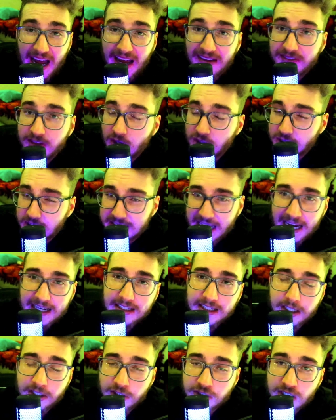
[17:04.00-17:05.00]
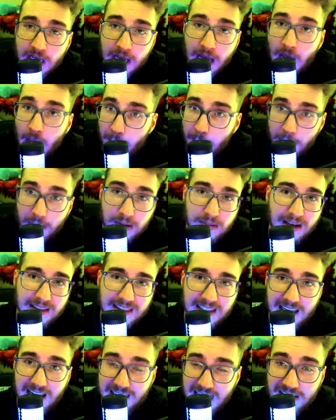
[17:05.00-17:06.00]
years or 10 years, but maybe at
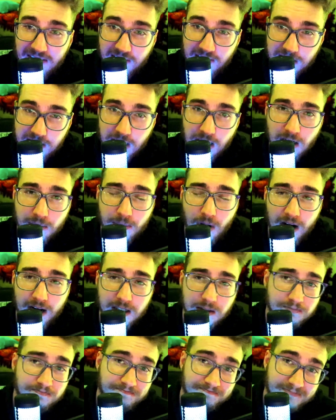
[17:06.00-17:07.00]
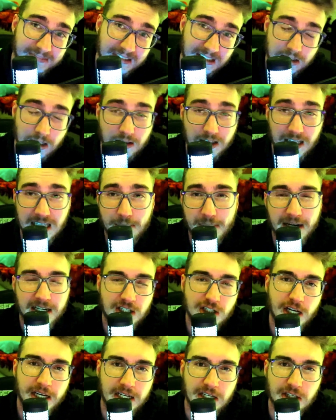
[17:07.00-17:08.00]
the 11th year mark, suddenly that might
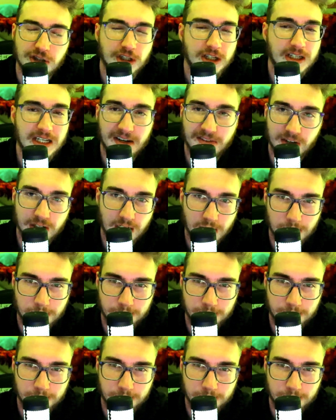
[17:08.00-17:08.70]
change. You never know.